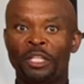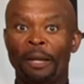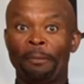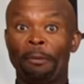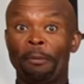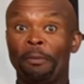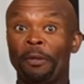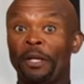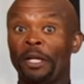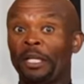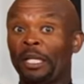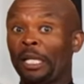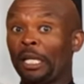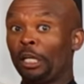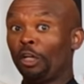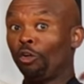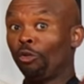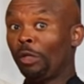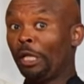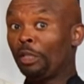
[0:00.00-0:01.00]
tempo because they
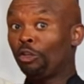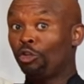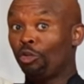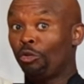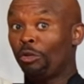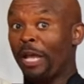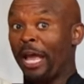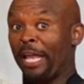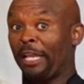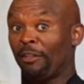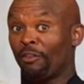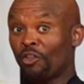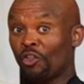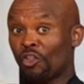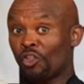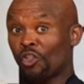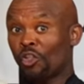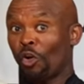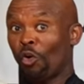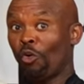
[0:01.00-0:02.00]
can only do that
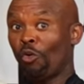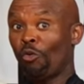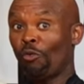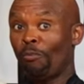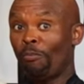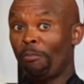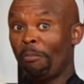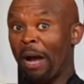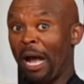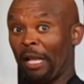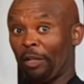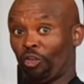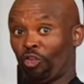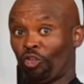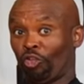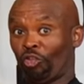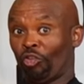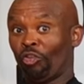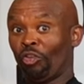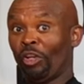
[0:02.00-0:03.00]
so
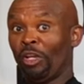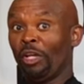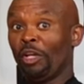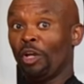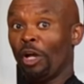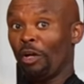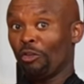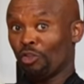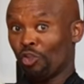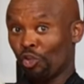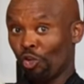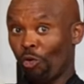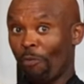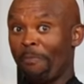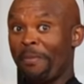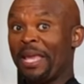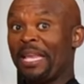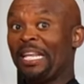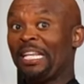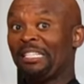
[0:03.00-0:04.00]
much. Or so
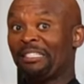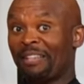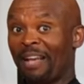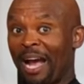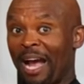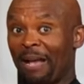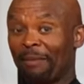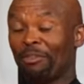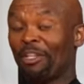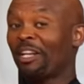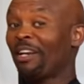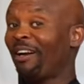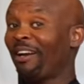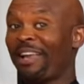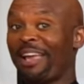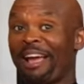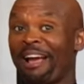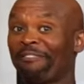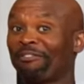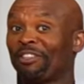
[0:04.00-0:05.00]
many times, they're
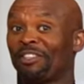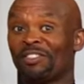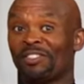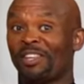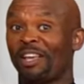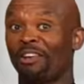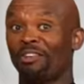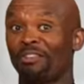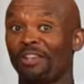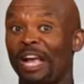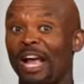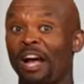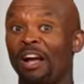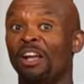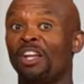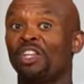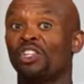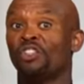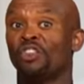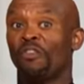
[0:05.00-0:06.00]
gonna have to settle down.
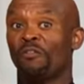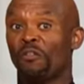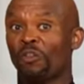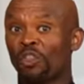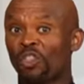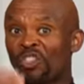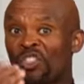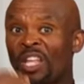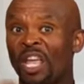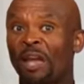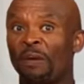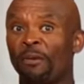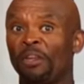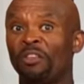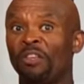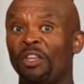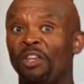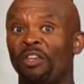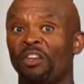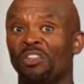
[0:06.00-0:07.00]
So if you stay
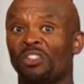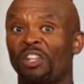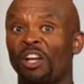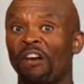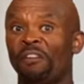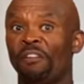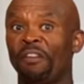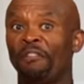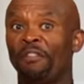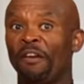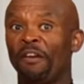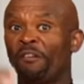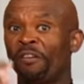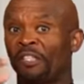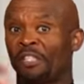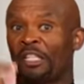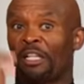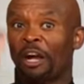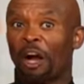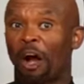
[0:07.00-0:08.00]
within yourself, even if
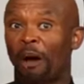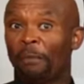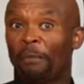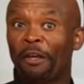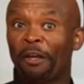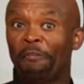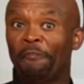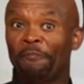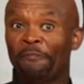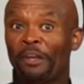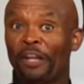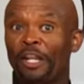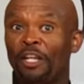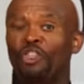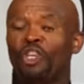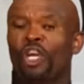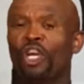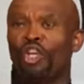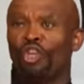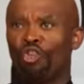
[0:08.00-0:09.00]
it's an uphill
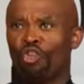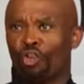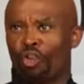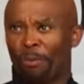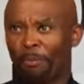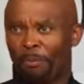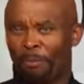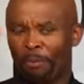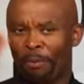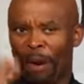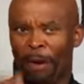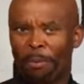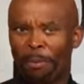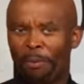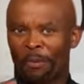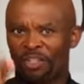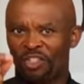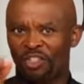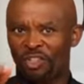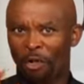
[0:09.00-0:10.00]
finish, you can
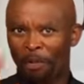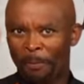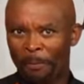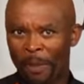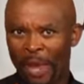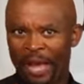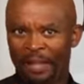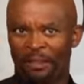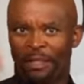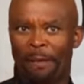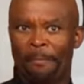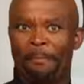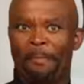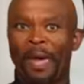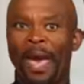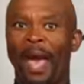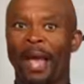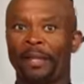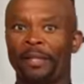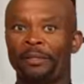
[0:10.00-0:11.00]
probably still peg them
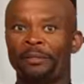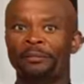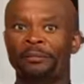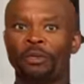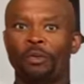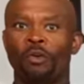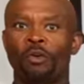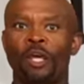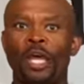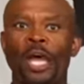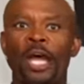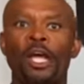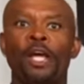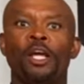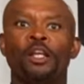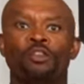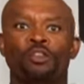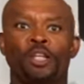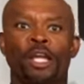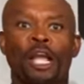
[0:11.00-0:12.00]
back, okay?
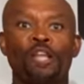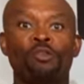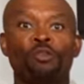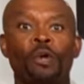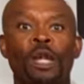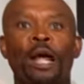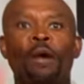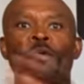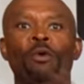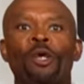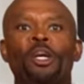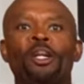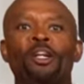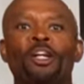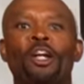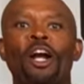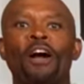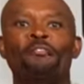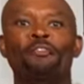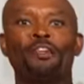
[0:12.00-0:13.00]
So that's what I
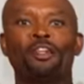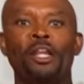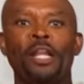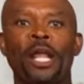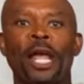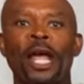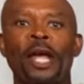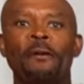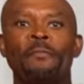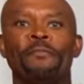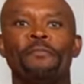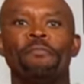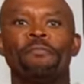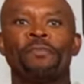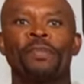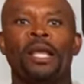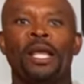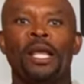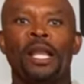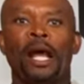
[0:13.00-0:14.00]
wanted to cover today,
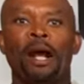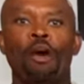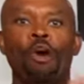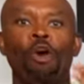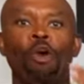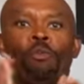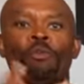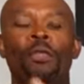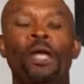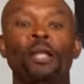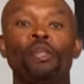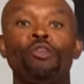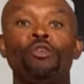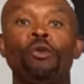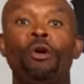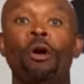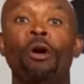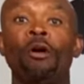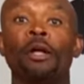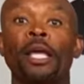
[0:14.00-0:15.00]
and I hope that
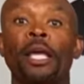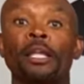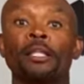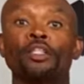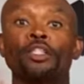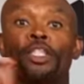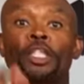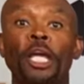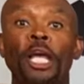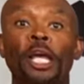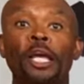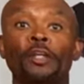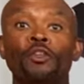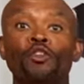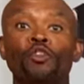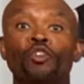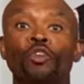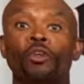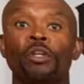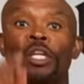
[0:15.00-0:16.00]
you all get a
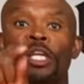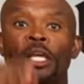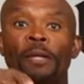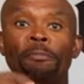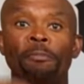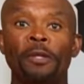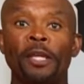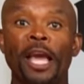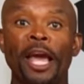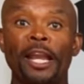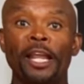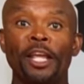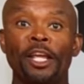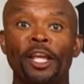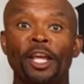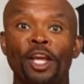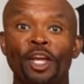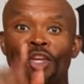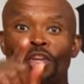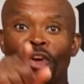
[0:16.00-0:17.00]
chance to keep getting
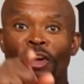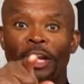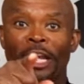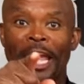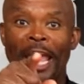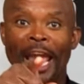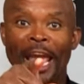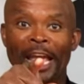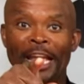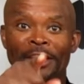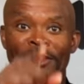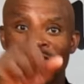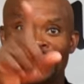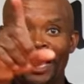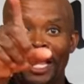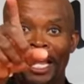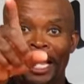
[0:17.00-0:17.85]
your K's